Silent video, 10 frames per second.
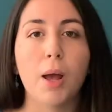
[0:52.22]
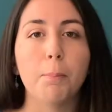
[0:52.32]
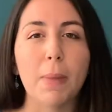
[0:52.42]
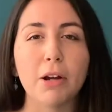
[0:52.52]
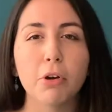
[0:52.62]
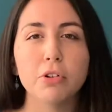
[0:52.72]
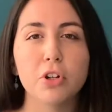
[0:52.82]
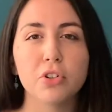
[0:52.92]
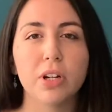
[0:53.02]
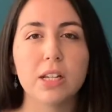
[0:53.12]

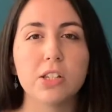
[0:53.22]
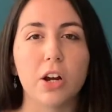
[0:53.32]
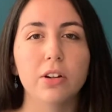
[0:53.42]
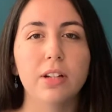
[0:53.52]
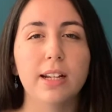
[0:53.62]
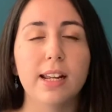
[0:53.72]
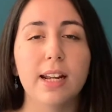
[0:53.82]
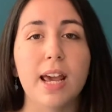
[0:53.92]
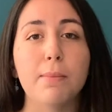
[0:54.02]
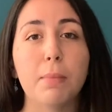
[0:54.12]
Macronutrients are needed
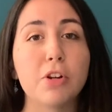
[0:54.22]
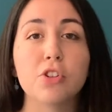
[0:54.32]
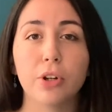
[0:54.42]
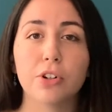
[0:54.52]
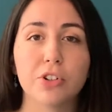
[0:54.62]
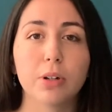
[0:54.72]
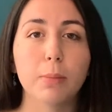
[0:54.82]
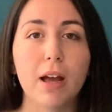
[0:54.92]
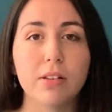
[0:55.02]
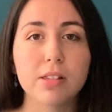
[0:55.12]
in much larger
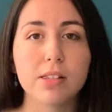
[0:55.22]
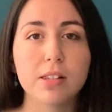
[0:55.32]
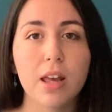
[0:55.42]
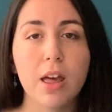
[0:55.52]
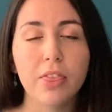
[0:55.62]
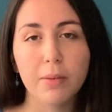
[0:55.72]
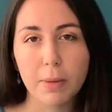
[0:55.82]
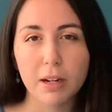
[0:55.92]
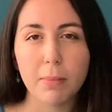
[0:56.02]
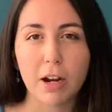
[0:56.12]
amounts. The
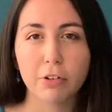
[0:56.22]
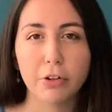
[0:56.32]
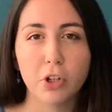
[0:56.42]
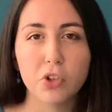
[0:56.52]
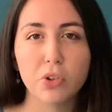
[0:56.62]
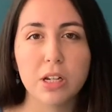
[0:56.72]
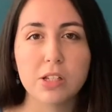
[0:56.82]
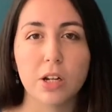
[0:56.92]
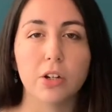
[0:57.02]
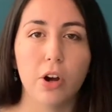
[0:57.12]
main macronutrients
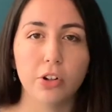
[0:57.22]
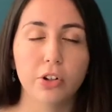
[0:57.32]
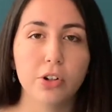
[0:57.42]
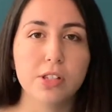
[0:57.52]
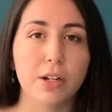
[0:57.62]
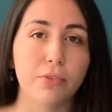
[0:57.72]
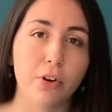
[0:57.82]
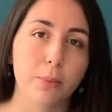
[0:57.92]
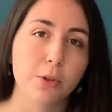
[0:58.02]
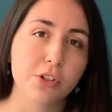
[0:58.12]
that gardeners and
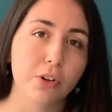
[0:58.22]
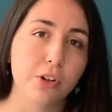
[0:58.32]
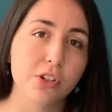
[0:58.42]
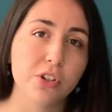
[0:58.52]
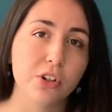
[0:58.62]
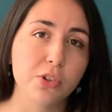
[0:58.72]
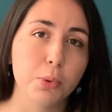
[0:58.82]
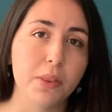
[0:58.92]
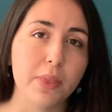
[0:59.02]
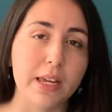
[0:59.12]
farmers are concerned
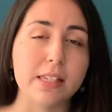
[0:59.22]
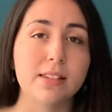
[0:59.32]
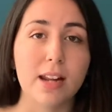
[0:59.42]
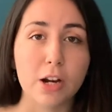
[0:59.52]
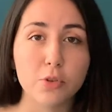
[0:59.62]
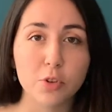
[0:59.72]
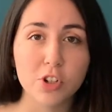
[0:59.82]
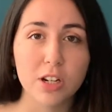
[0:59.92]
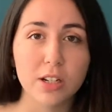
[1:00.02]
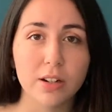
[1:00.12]
with is
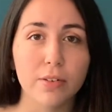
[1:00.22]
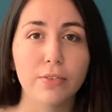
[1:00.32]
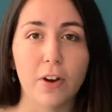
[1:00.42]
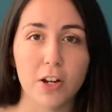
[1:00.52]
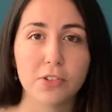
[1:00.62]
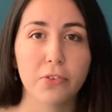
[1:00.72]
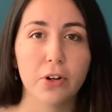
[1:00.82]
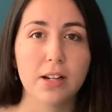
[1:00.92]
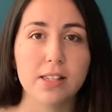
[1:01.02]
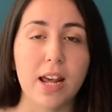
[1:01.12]
nitrogen,
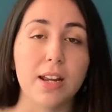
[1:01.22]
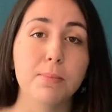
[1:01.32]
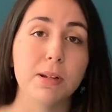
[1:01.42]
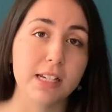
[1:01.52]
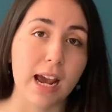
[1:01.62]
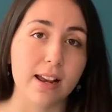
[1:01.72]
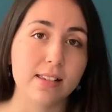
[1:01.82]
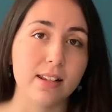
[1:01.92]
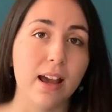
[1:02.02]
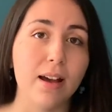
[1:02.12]
phosphorus, and
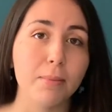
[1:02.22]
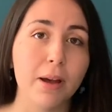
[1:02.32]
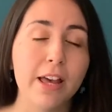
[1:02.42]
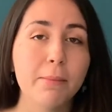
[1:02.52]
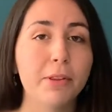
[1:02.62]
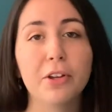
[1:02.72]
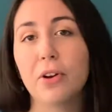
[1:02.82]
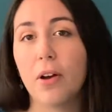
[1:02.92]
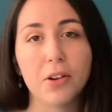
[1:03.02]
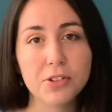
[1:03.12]
potassium, but there are
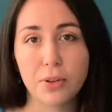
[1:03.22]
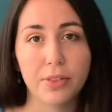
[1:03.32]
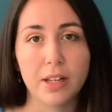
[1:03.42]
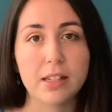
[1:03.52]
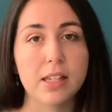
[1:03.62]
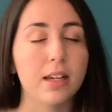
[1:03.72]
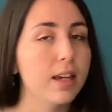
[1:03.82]
also things like